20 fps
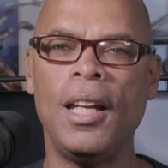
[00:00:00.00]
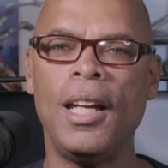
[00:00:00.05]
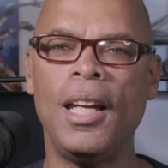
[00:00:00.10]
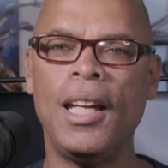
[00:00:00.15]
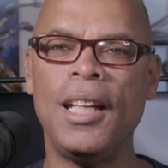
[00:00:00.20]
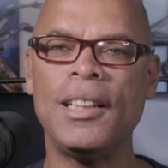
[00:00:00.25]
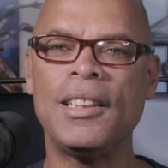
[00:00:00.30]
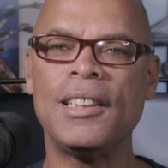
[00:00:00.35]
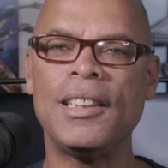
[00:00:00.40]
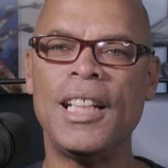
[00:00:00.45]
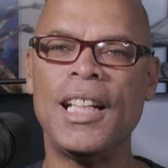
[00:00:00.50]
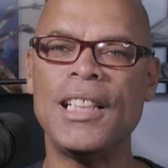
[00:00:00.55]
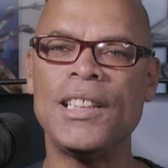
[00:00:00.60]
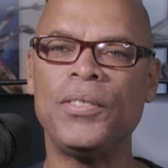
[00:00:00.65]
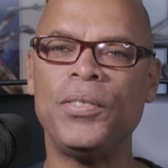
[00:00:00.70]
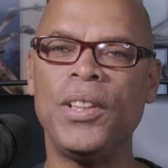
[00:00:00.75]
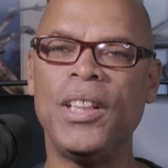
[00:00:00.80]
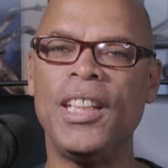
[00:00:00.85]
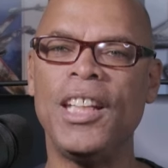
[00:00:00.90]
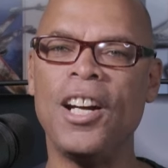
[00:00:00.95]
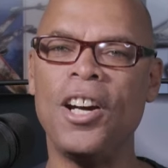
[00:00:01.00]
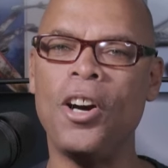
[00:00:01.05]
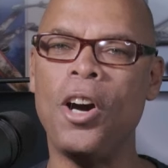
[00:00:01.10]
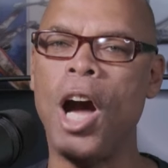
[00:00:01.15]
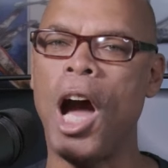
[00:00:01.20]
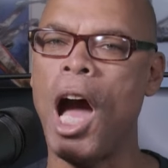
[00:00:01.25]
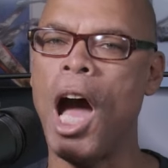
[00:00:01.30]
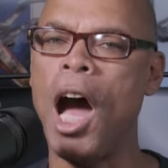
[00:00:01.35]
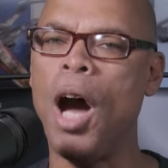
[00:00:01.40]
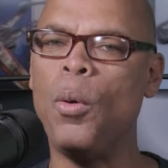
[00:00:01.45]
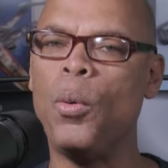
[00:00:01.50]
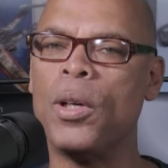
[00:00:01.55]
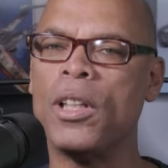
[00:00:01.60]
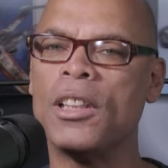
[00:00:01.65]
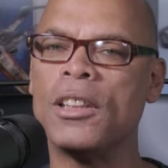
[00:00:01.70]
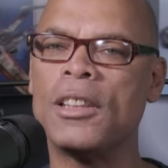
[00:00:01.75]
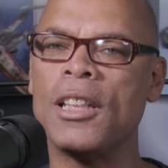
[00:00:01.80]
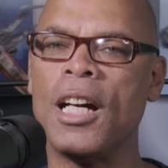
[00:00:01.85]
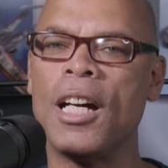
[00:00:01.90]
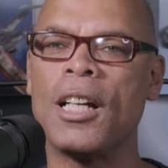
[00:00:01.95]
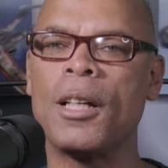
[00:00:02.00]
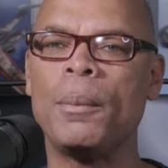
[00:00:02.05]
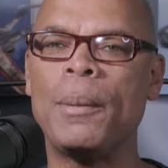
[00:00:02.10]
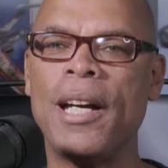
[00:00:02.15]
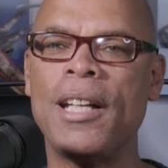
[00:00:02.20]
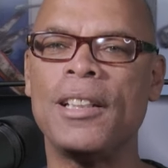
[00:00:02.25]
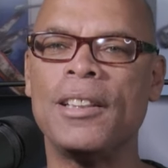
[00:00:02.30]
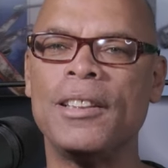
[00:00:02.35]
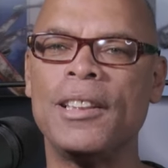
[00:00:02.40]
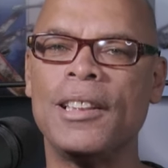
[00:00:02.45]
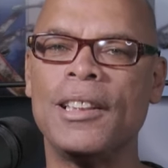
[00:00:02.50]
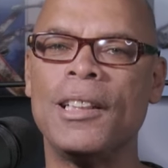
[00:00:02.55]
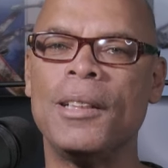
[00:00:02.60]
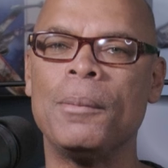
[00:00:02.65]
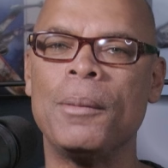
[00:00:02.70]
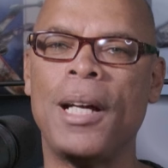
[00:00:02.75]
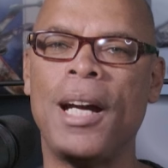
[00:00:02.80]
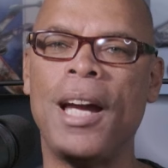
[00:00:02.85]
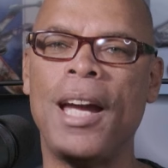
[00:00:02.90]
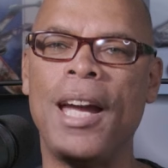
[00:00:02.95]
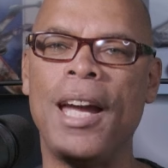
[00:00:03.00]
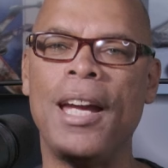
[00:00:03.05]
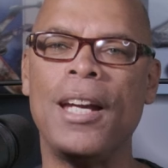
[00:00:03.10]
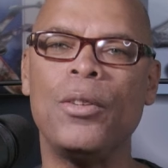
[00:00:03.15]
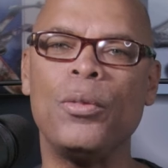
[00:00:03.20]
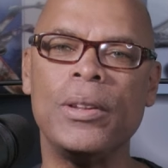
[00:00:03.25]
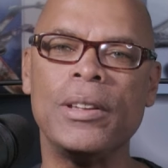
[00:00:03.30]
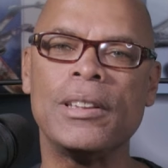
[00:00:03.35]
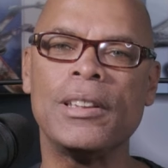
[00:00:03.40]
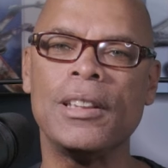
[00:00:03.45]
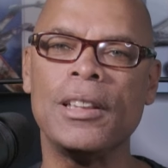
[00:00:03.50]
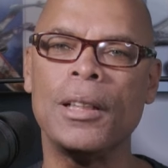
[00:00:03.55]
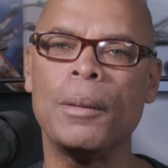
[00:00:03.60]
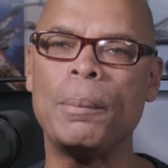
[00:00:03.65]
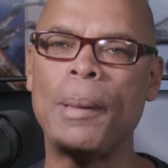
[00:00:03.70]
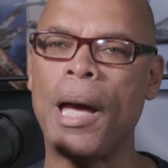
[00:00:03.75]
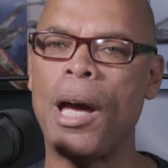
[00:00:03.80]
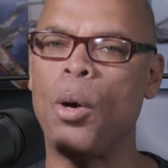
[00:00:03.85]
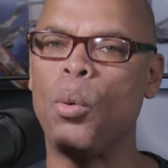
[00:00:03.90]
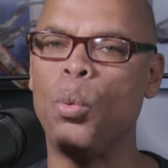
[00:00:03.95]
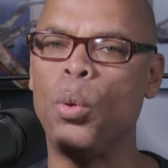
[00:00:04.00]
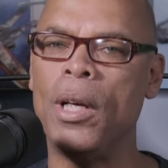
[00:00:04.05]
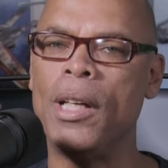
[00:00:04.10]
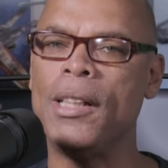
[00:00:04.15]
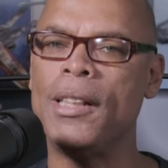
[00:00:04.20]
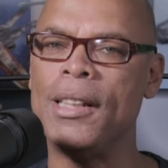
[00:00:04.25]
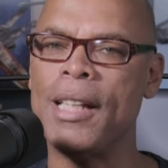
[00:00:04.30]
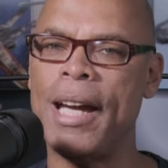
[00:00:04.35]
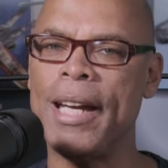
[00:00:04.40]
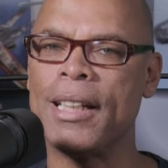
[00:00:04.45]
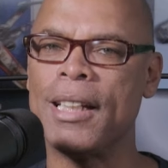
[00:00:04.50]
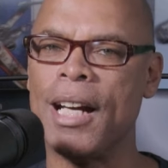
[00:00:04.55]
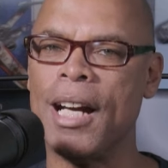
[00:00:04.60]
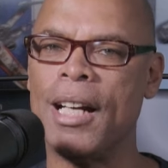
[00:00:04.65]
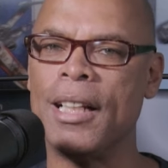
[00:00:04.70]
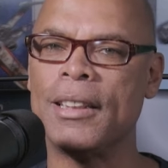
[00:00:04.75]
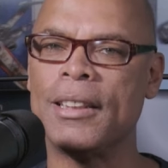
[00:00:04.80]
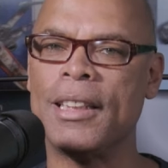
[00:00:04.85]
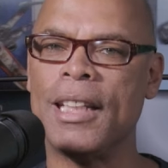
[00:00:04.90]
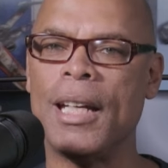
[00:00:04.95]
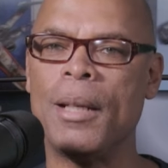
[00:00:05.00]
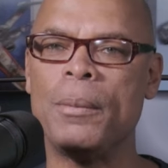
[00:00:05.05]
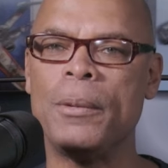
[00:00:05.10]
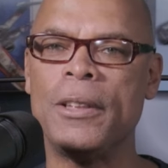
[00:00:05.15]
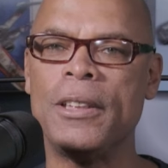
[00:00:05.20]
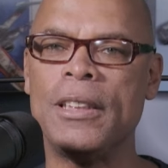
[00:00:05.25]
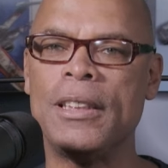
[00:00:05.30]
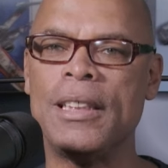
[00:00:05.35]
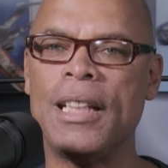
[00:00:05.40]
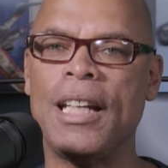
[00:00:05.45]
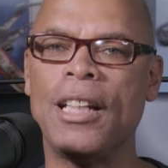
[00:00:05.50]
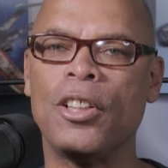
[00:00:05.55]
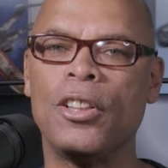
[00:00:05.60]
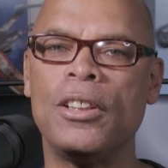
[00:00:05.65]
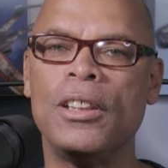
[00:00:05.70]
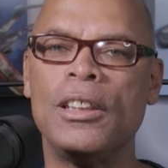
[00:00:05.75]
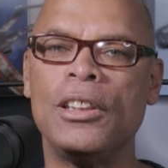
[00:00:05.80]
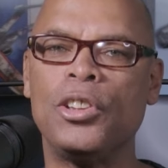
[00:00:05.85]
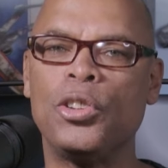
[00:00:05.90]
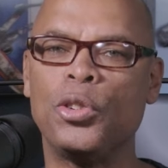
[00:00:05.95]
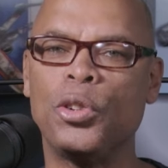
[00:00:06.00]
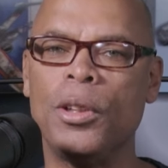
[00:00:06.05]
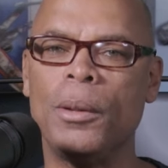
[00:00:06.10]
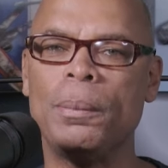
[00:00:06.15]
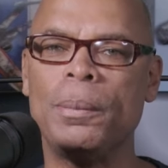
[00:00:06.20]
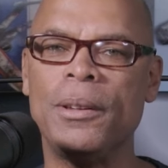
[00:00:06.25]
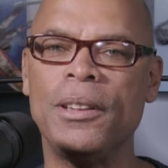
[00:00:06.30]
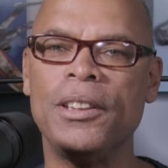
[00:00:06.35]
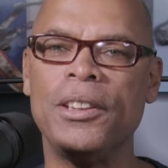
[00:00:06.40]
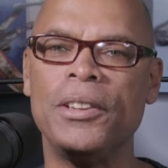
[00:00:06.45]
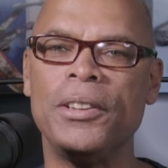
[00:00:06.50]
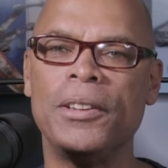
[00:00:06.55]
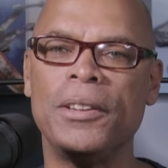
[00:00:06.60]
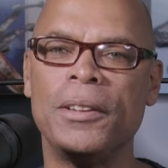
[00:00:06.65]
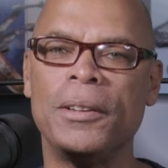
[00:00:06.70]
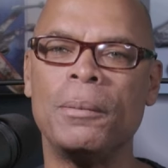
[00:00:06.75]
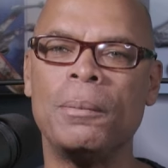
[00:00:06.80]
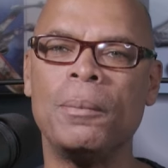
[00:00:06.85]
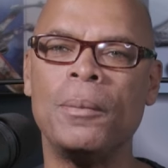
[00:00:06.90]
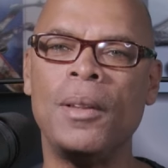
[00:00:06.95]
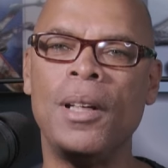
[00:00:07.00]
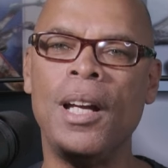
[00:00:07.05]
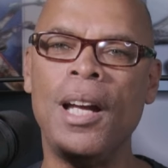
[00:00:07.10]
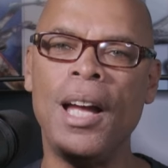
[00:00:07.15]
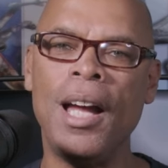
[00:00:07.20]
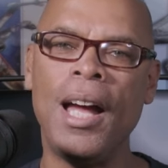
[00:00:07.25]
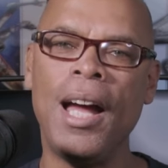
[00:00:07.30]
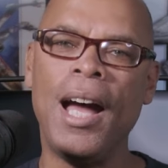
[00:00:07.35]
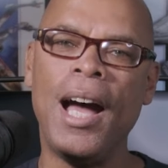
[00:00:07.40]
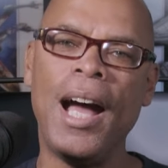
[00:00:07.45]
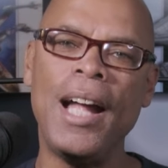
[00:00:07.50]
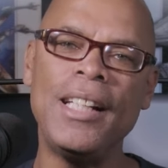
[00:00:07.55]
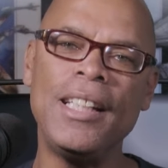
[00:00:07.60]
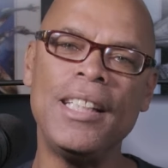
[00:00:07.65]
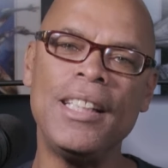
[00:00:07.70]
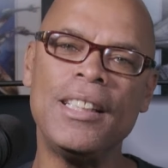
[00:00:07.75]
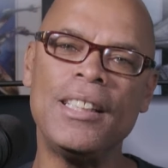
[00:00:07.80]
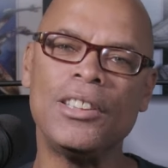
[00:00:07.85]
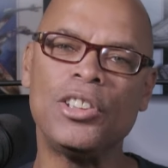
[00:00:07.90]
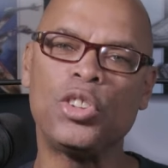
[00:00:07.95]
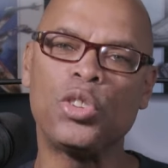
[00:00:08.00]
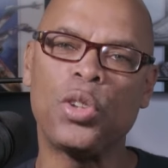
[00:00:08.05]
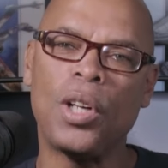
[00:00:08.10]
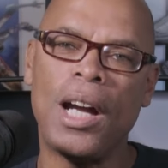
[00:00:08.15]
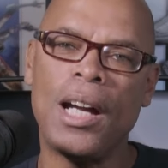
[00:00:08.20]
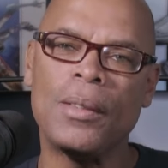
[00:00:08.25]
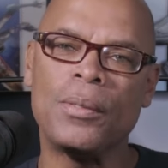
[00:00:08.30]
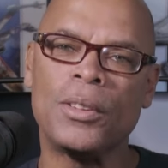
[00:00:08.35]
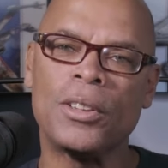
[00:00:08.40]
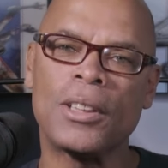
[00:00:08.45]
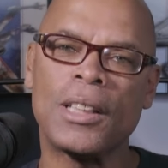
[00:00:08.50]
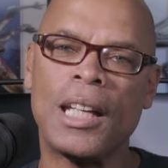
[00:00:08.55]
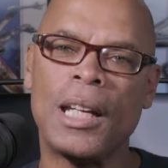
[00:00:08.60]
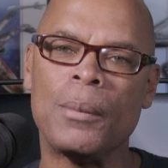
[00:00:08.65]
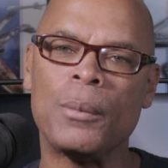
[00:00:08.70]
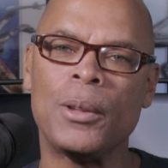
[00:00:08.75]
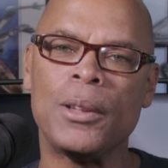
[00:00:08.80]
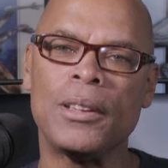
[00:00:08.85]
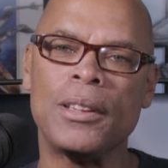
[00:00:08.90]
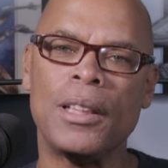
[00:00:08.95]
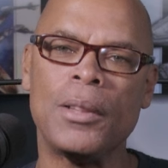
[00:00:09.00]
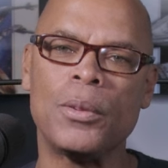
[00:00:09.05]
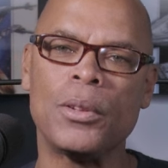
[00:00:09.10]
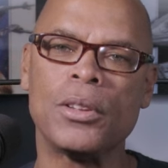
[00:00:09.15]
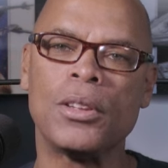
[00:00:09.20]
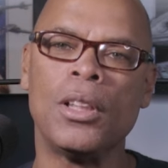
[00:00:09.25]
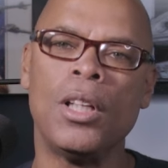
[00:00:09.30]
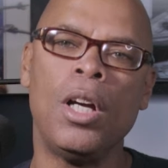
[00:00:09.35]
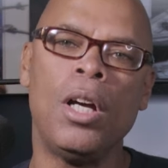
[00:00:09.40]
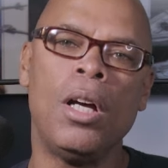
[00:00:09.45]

In today's video, I want to talk about a dilemma I had recently about what Nikon camera to take on a trip to Europe. I needed a travel camera that was